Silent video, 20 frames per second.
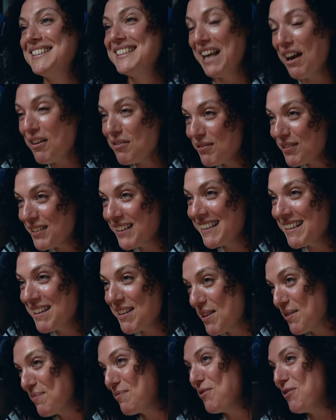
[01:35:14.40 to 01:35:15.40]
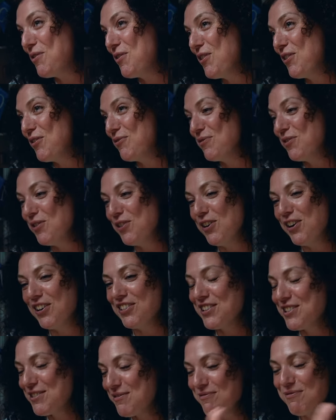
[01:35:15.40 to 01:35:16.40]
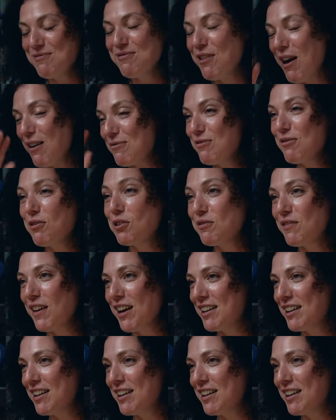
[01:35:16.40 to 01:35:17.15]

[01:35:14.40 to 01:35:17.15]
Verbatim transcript: definitely more more there's i'm full of